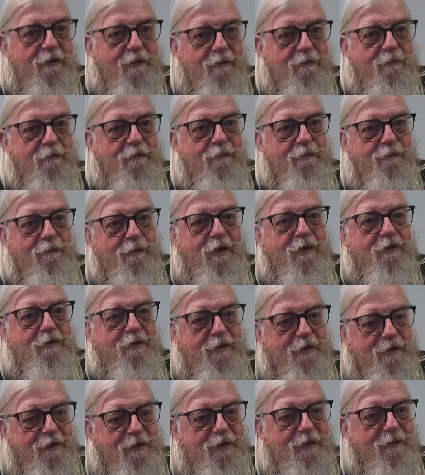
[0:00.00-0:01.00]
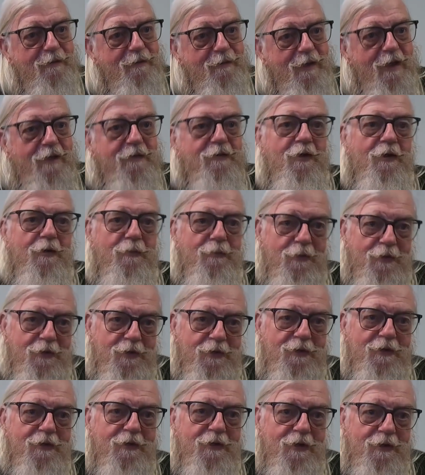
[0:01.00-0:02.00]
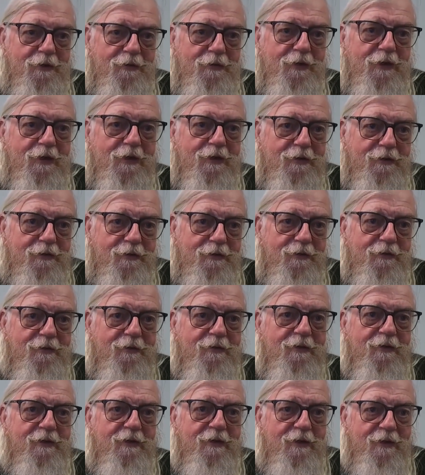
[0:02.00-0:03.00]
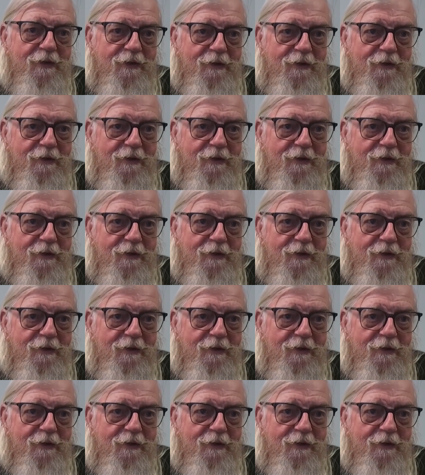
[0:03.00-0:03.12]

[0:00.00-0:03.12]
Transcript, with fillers: Yeah. basically. That's all military trades. Yeah.